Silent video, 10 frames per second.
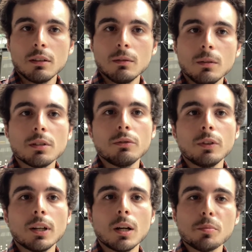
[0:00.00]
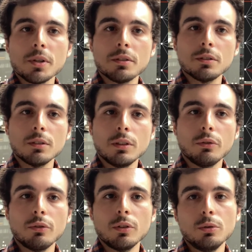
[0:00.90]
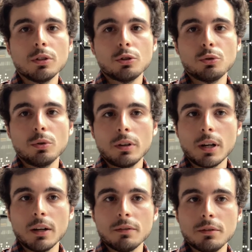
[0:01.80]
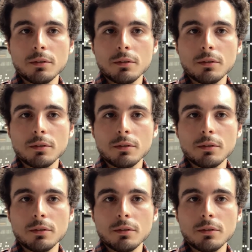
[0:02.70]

The same thing happens if user 2 arrives,